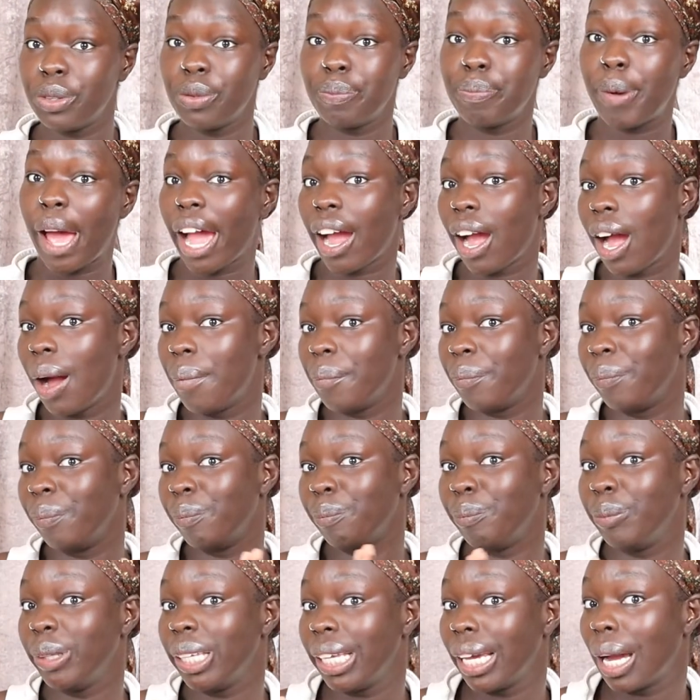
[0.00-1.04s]
I'm
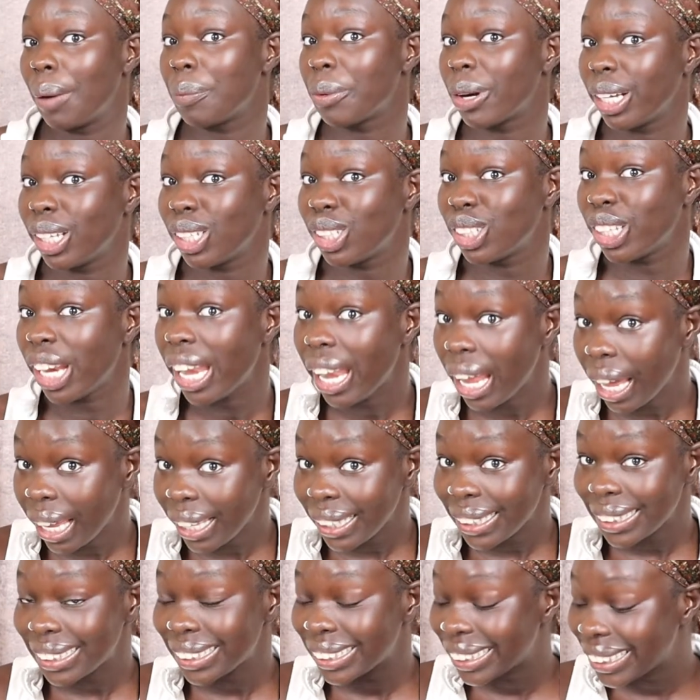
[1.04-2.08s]
being upgraded to
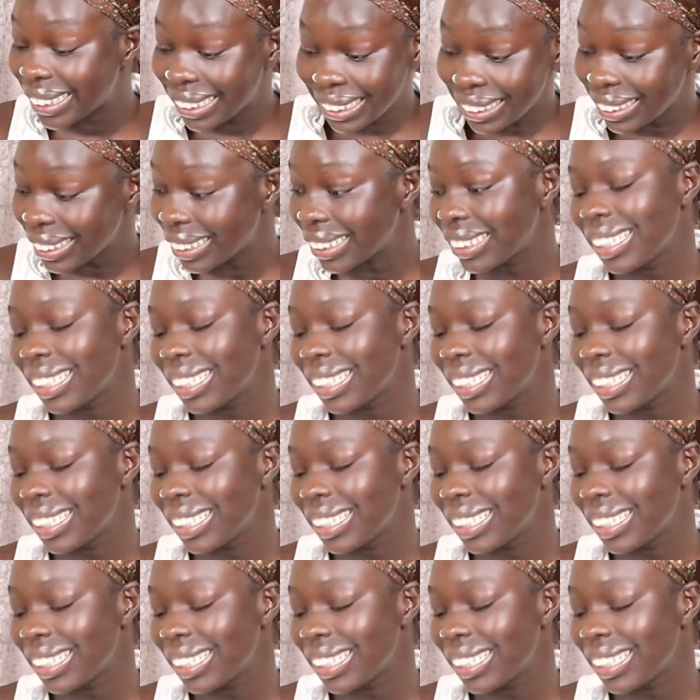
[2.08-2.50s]
nights.